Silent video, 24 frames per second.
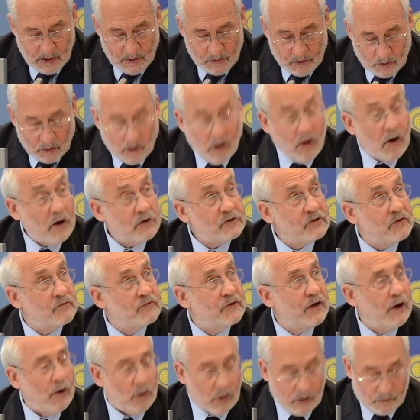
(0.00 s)
The loss of
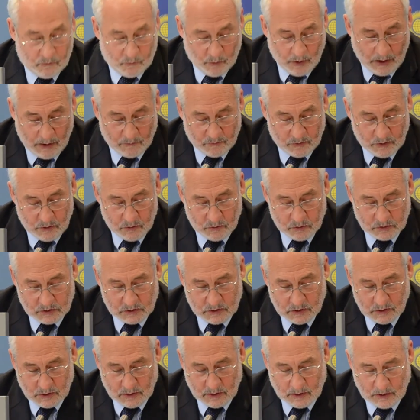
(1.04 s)
tariff
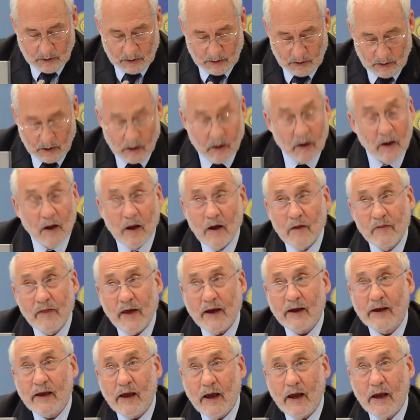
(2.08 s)
revenues
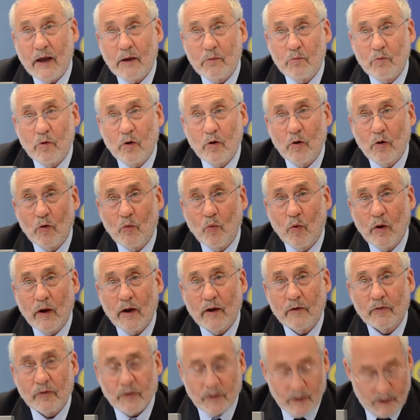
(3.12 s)
that came
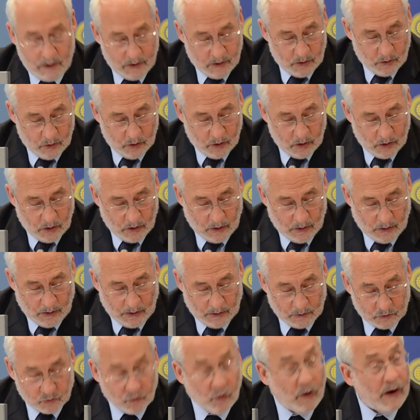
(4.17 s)
with the
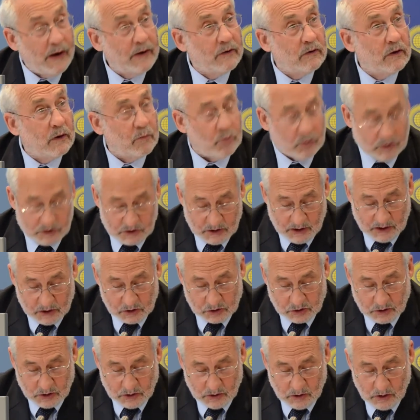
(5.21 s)
trade
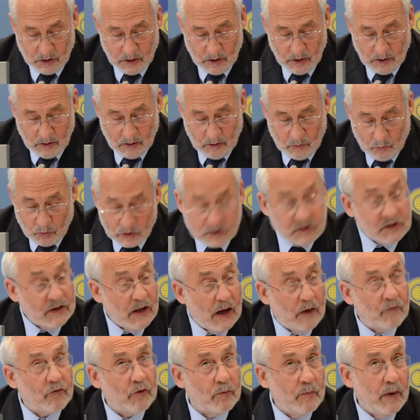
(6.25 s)
liberalization was
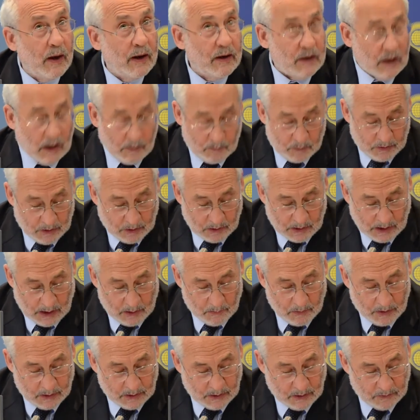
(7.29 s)
never made up, and I'll
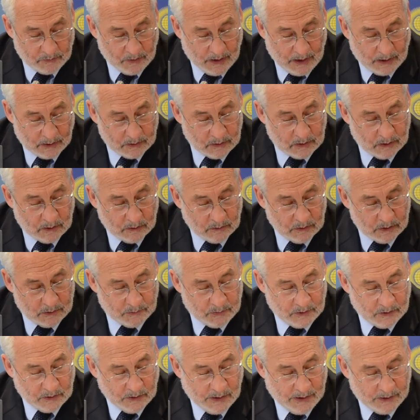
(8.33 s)
comment on that a little
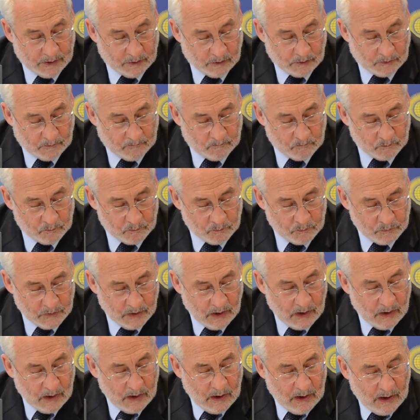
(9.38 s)
bit later.
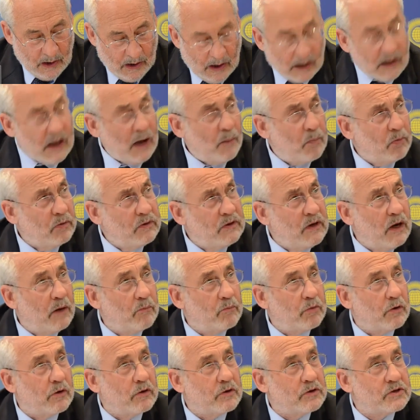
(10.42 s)
A couple of
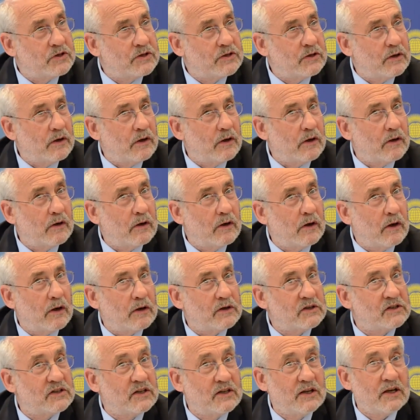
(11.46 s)
numbers,
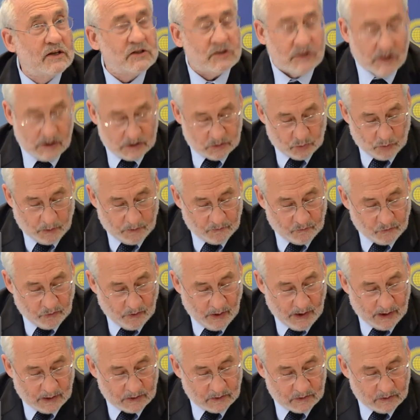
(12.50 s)
statistics
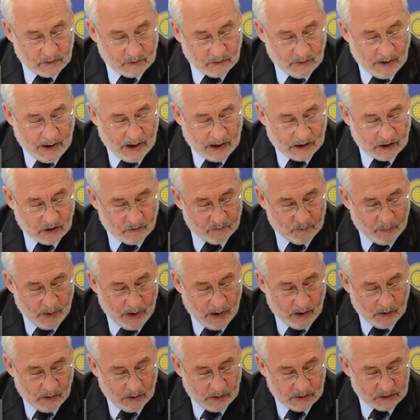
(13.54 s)
reflect the lack of
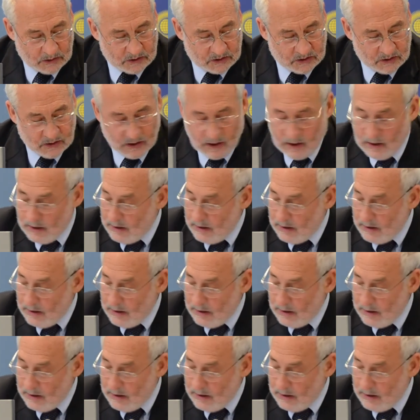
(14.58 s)
balance.